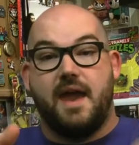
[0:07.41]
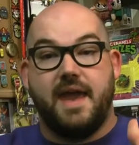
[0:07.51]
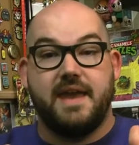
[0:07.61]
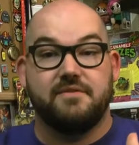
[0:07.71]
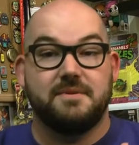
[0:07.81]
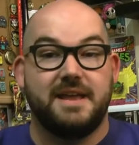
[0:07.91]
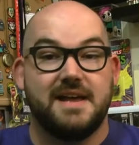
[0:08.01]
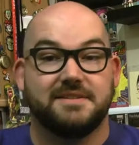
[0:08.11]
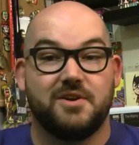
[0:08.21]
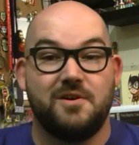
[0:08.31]
Hey everybody,
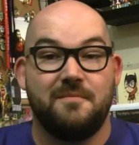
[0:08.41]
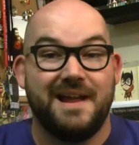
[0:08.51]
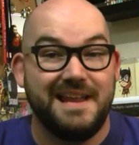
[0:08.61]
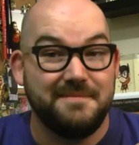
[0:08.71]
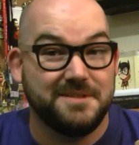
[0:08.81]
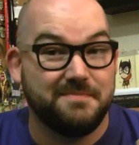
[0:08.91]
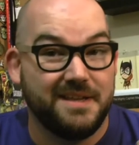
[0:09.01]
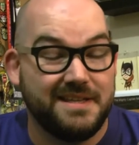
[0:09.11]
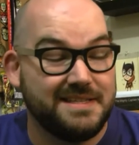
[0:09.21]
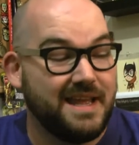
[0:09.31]
how's it going? My name is
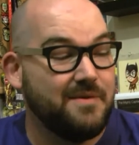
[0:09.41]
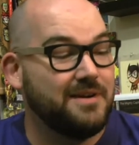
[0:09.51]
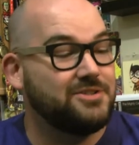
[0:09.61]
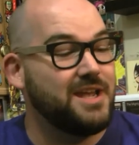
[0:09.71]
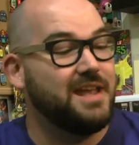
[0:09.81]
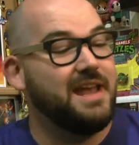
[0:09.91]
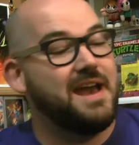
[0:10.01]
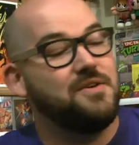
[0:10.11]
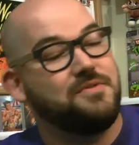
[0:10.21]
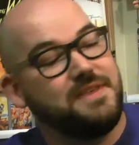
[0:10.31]
Billy and today we are checking
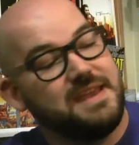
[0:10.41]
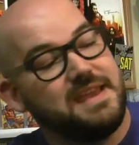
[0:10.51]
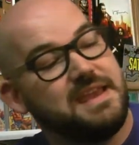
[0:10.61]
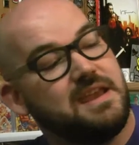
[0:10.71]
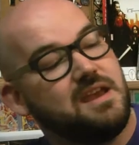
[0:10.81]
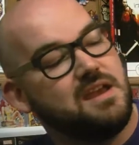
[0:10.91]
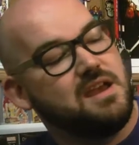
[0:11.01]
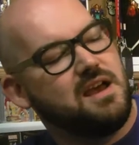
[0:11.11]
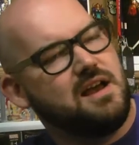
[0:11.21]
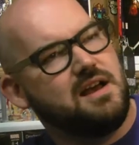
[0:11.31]
out the
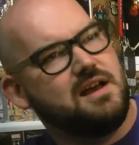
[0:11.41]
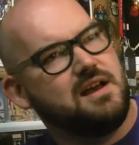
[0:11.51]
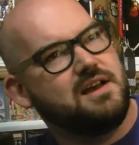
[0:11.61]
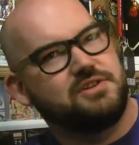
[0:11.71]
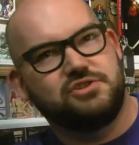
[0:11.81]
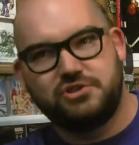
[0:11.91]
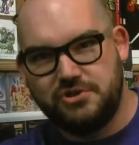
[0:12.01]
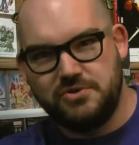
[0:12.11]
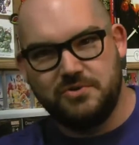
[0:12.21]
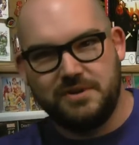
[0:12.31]

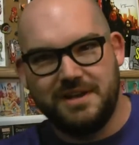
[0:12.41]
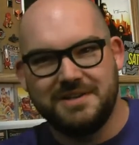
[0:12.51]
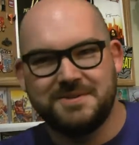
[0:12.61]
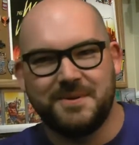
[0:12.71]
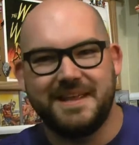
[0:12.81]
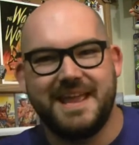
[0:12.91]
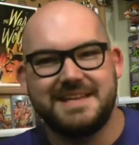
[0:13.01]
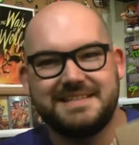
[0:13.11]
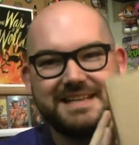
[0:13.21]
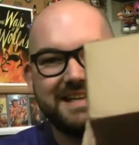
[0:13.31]
June
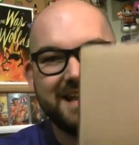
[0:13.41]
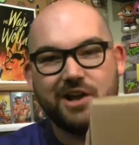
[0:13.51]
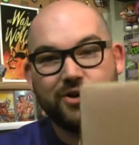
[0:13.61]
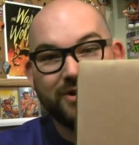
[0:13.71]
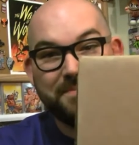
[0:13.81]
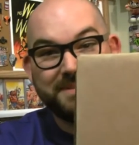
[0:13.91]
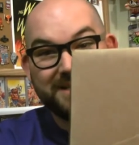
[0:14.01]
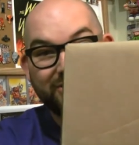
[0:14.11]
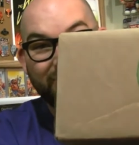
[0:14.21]
2018 Crytpid